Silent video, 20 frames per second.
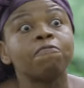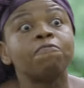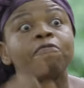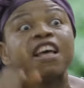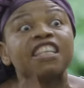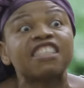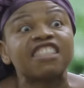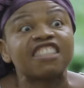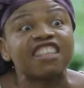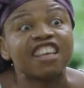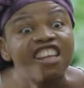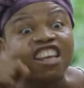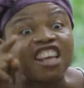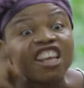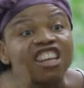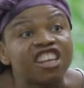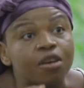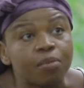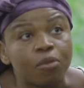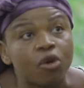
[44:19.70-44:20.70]
First thing
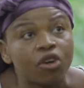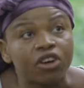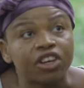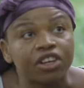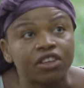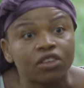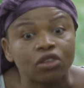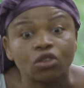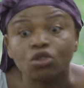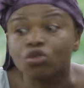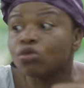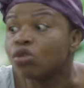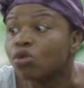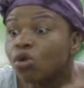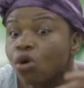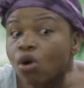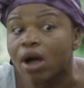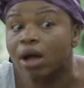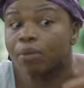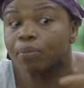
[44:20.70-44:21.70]
in the morning, we'll
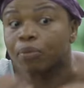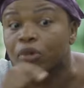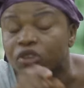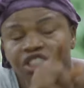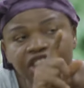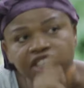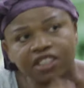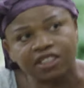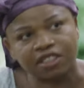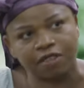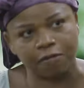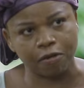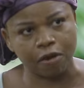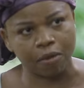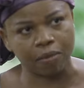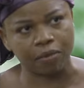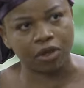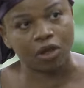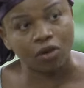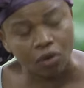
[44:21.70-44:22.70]
go and purchase the
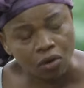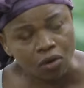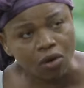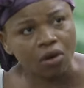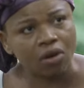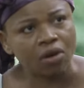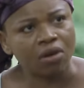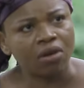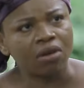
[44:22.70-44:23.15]
form. You know, go.